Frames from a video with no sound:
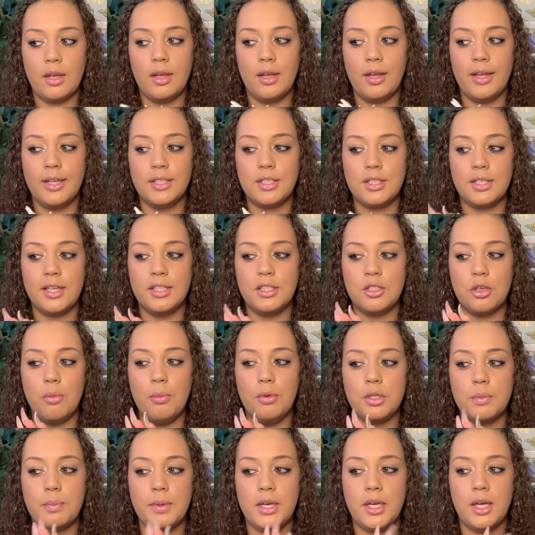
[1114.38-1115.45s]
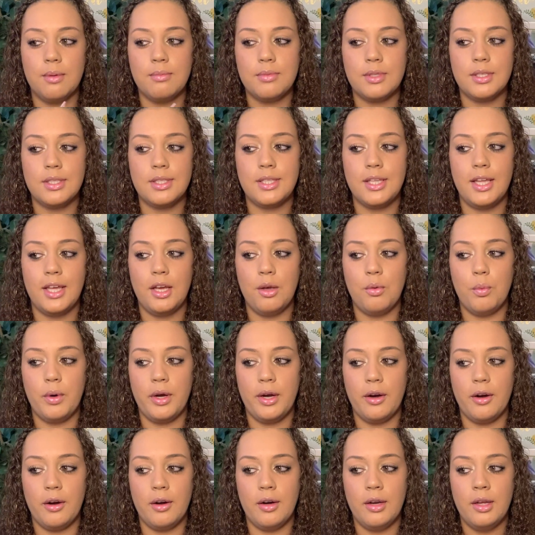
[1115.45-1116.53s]
it's almost becomes this thing
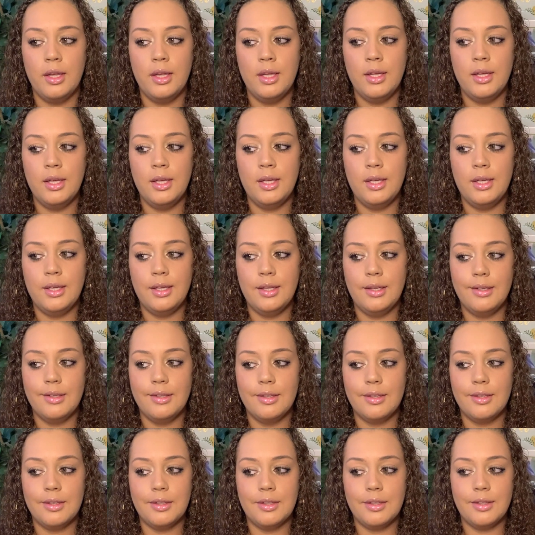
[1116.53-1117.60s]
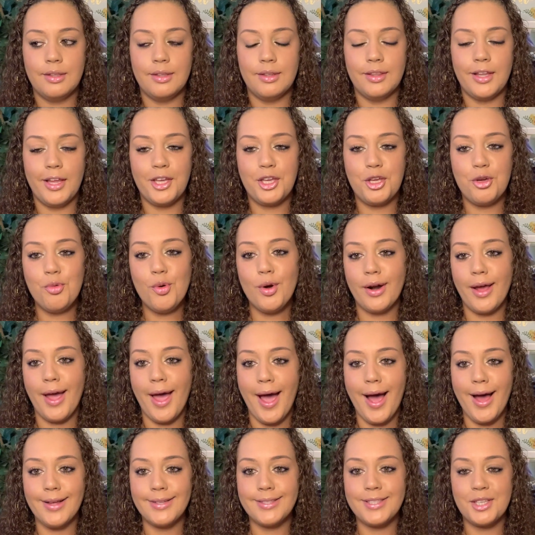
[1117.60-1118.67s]
where, like, you want to
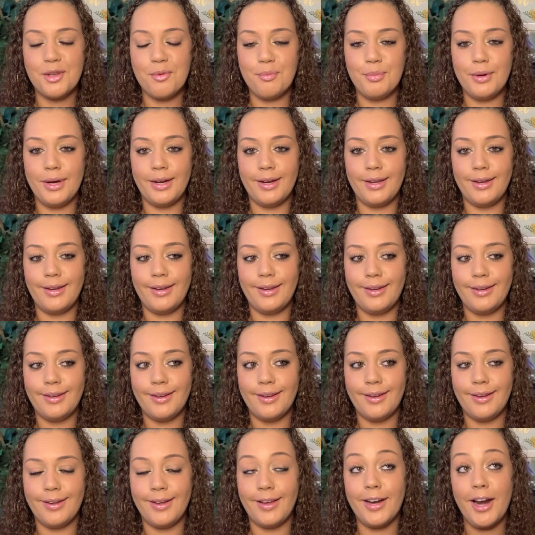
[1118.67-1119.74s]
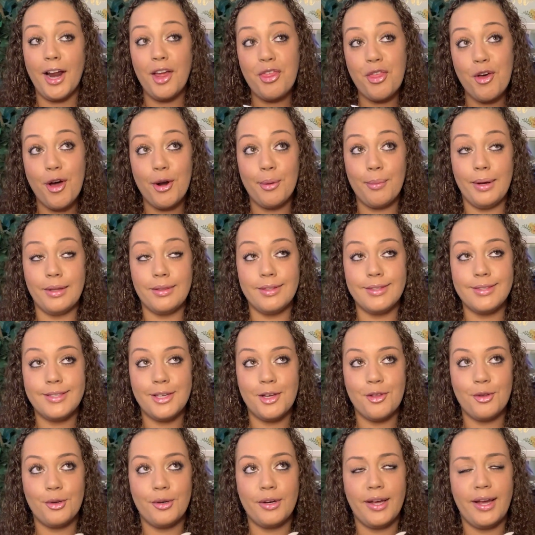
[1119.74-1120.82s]
ask somebody, and I thought about this the
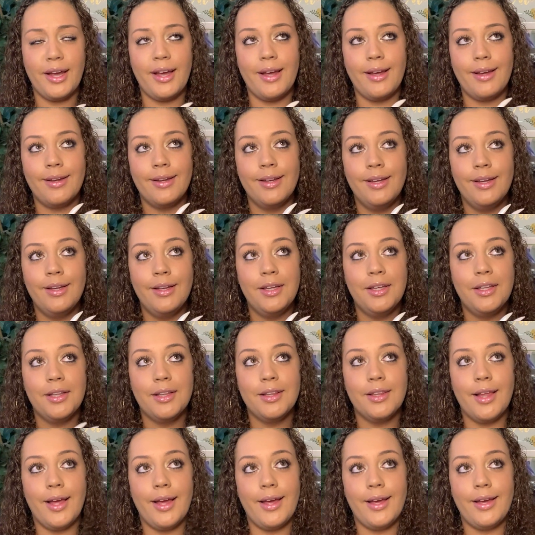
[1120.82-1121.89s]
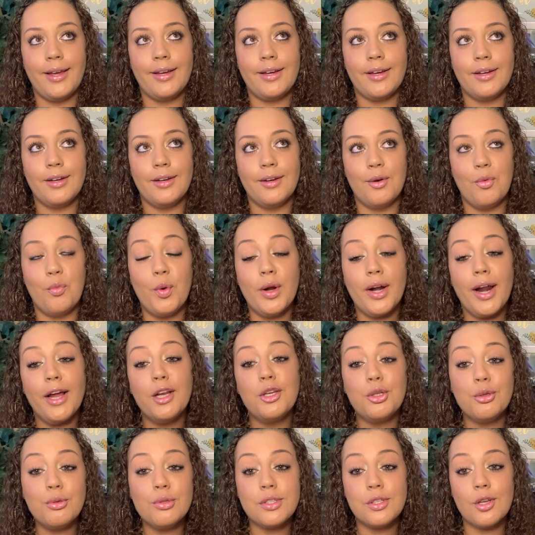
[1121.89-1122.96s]
other day, like, when I
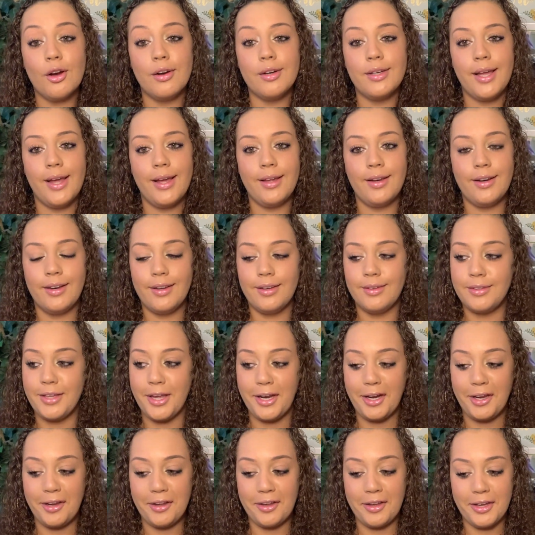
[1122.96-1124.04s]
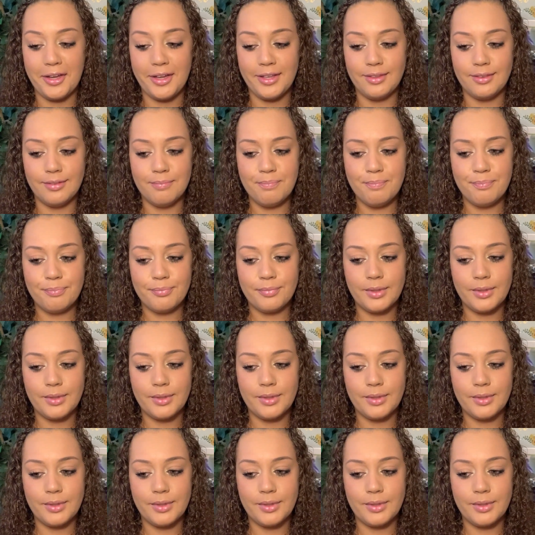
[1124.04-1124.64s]
do start dating again,